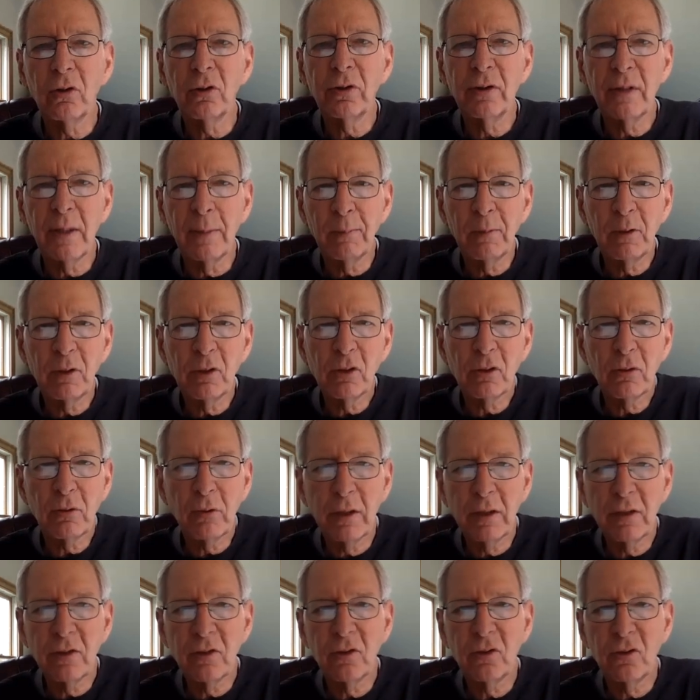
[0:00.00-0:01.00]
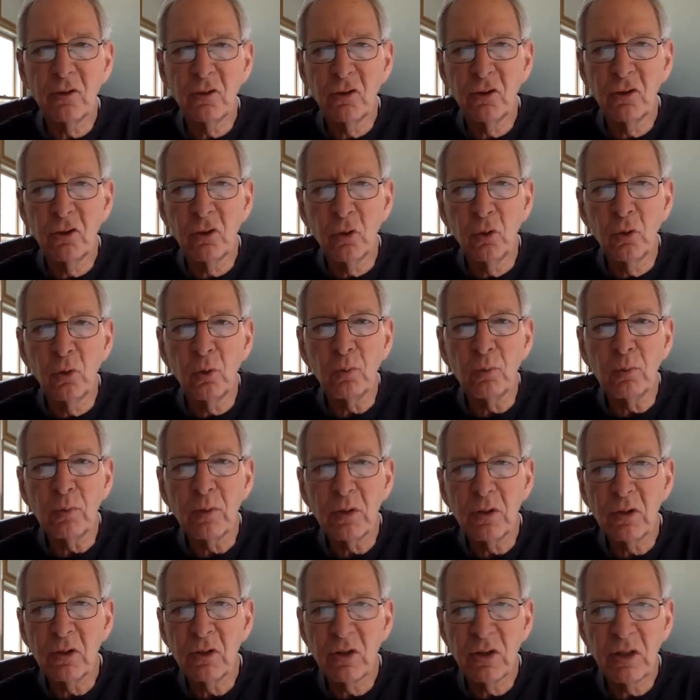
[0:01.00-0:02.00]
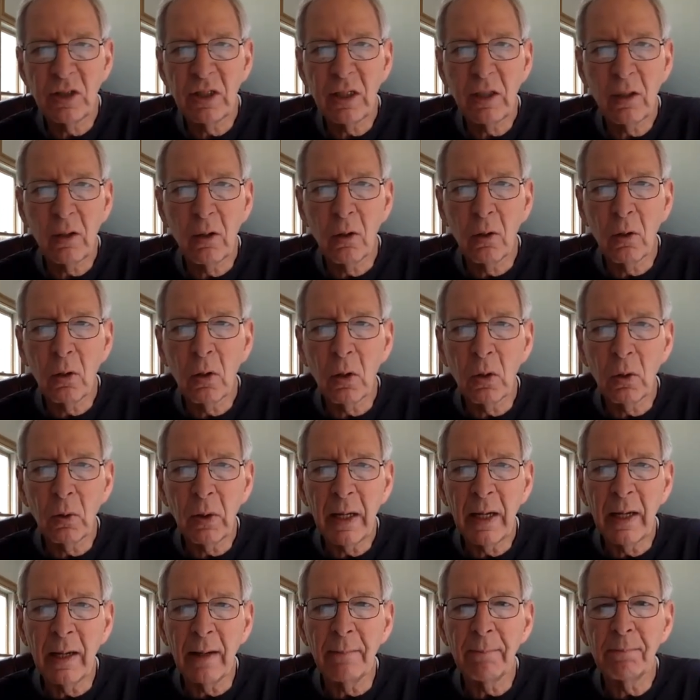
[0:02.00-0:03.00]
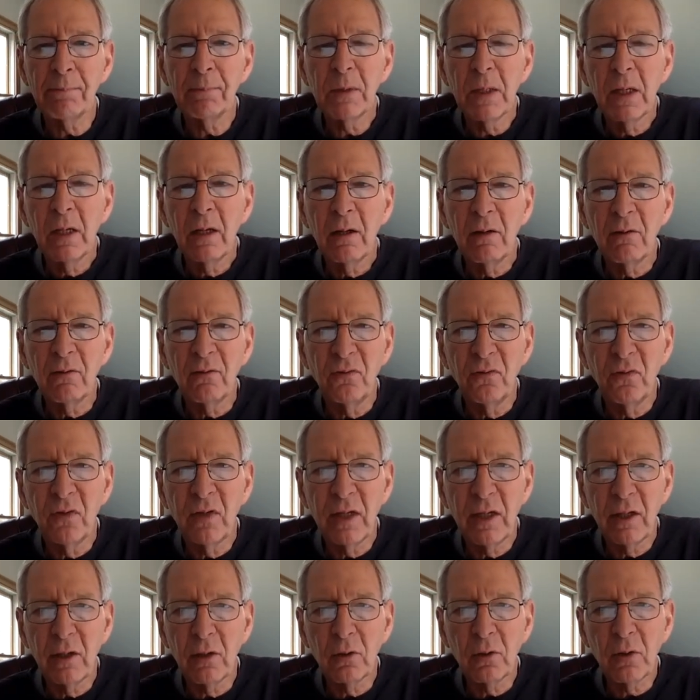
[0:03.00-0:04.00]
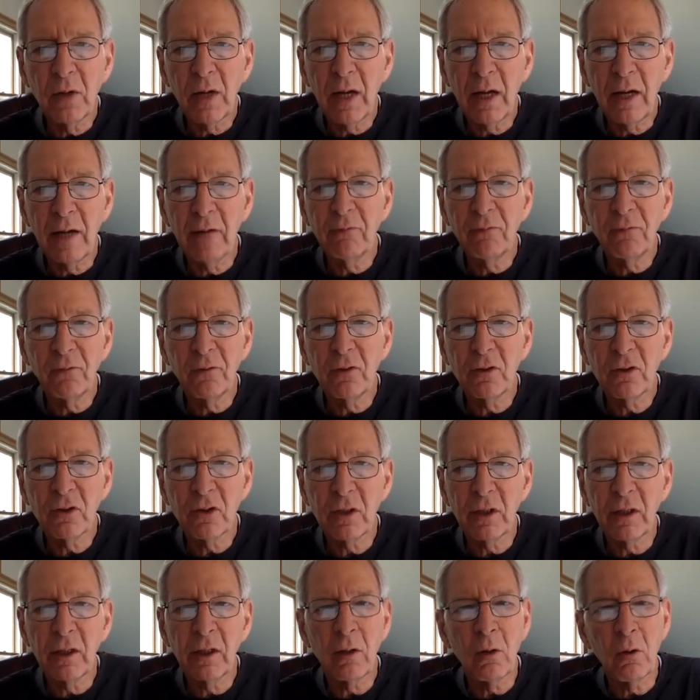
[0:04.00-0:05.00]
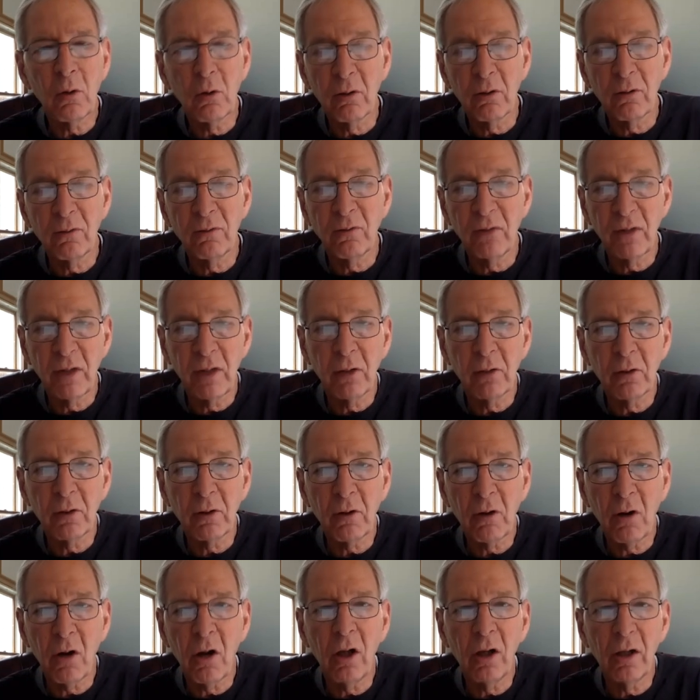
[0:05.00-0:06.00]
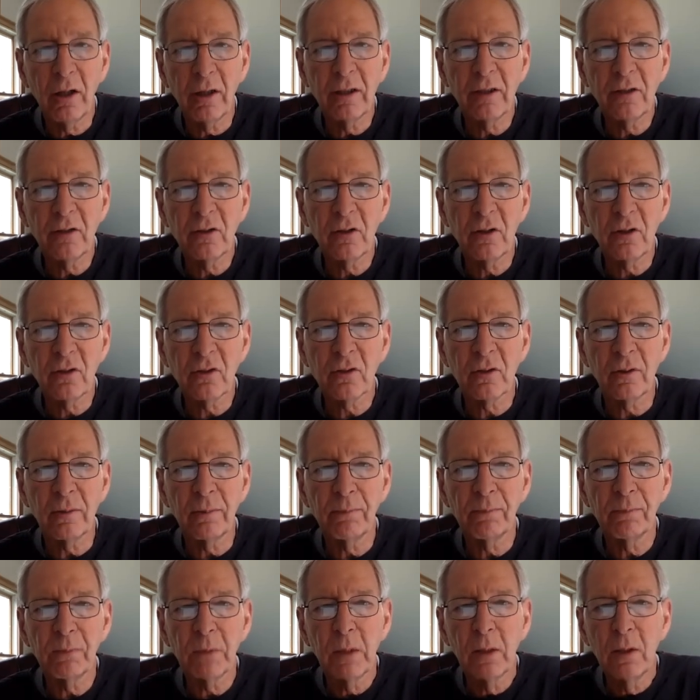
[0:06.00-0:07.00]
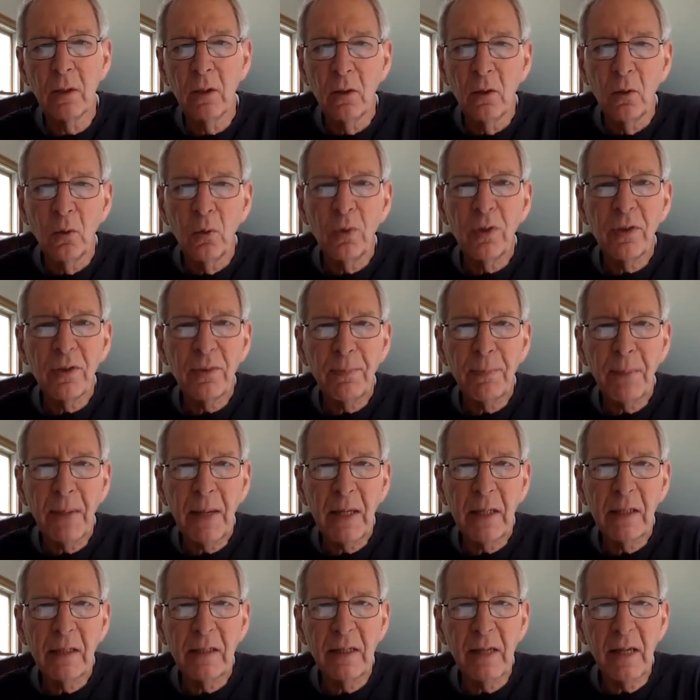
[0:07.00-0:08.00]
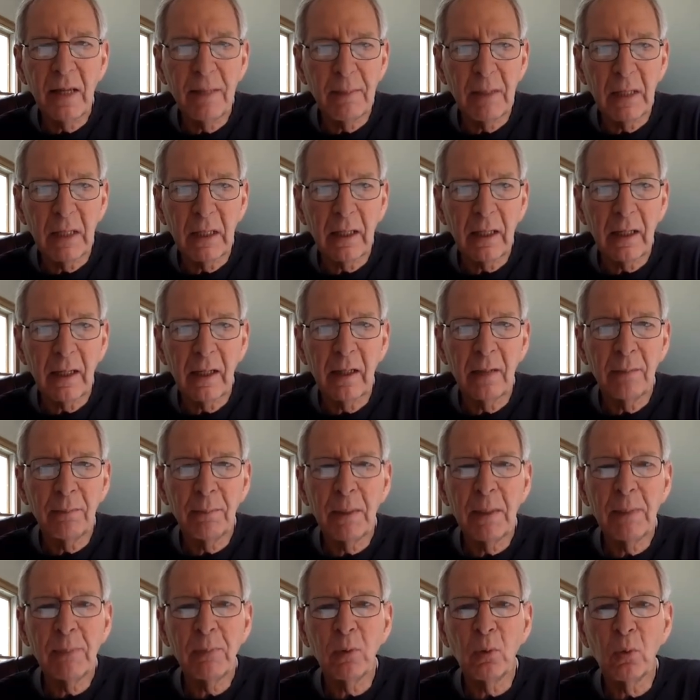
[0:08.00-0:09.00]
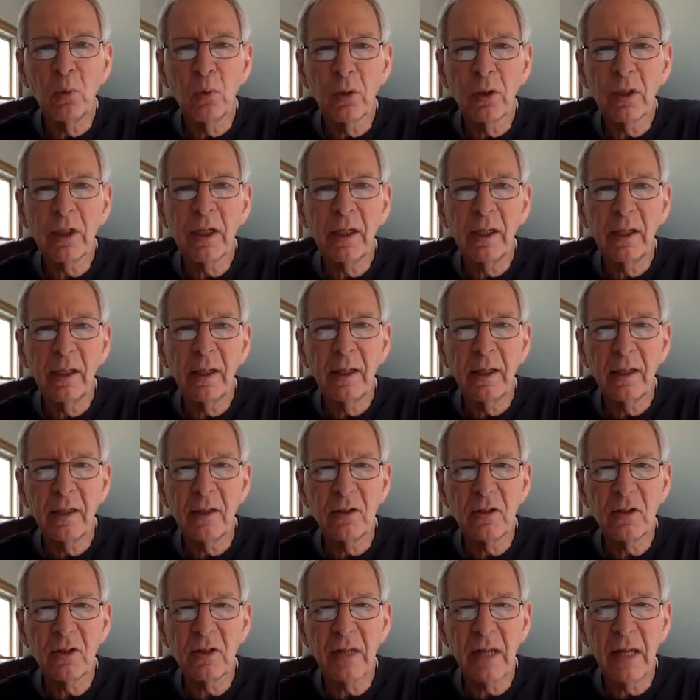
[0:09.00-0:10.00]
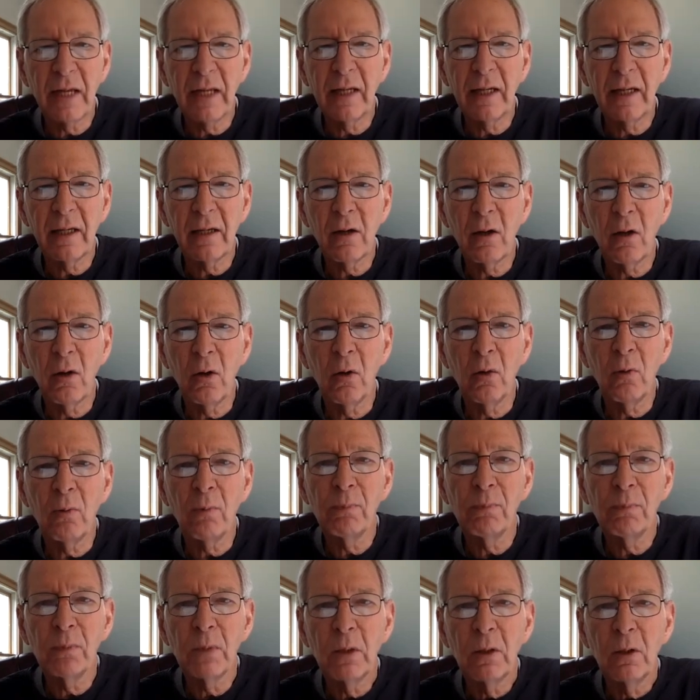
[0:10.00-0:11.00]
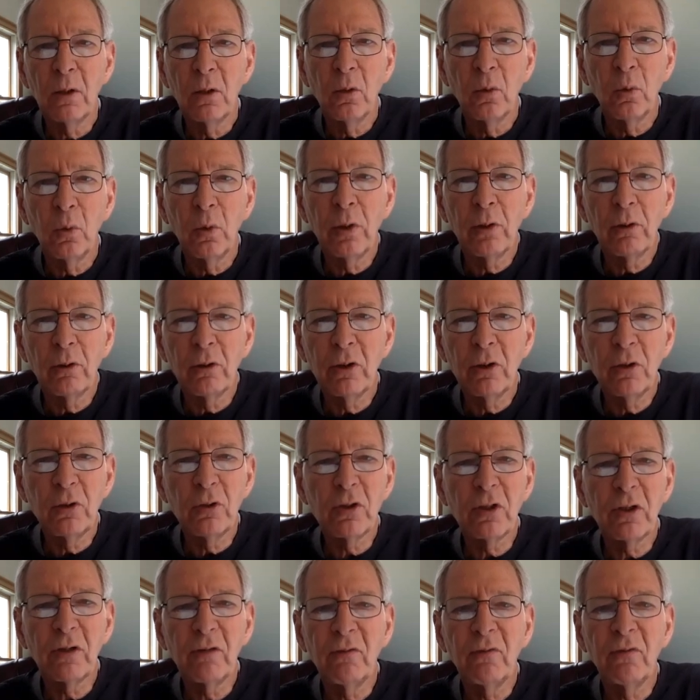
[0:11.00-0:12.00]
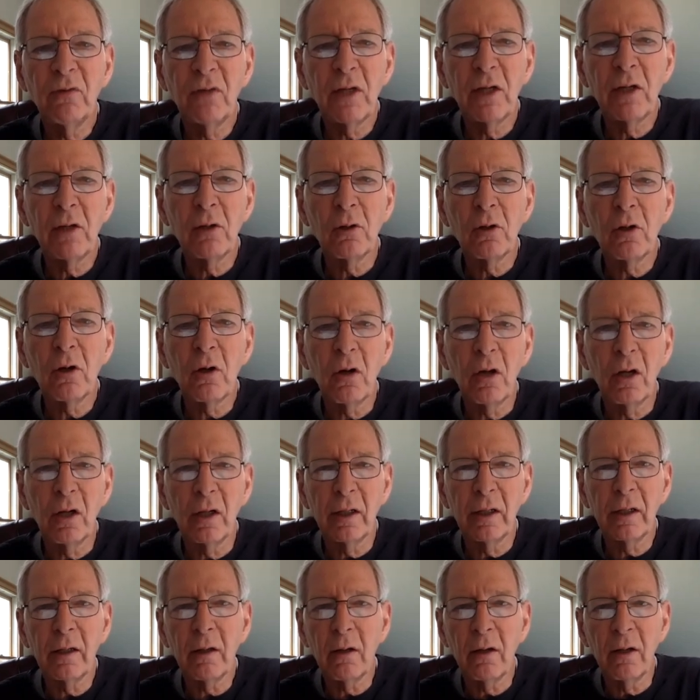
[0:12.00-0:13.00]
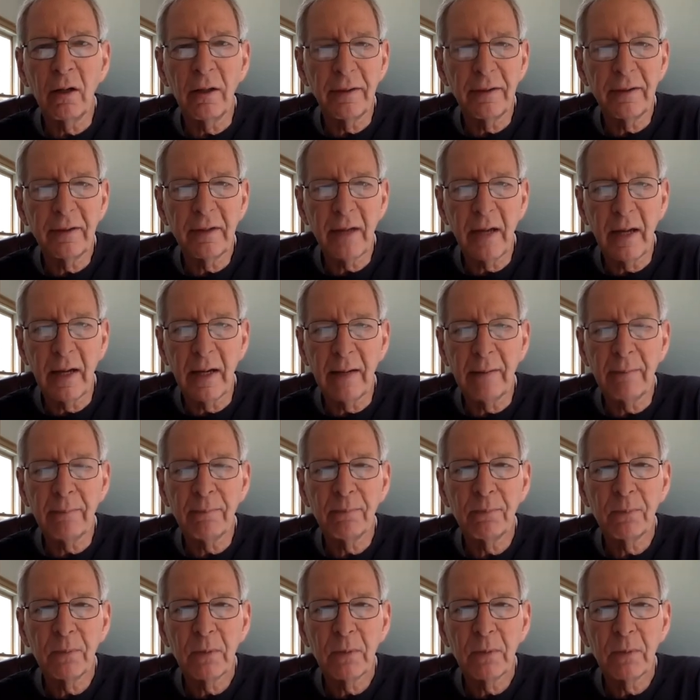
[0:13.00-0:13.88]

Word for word: demonstrates Zoom, Z-O-O-M, a video conferencing or video calling system. With the pandemic and people working and staying at home, we are using video calling all the time.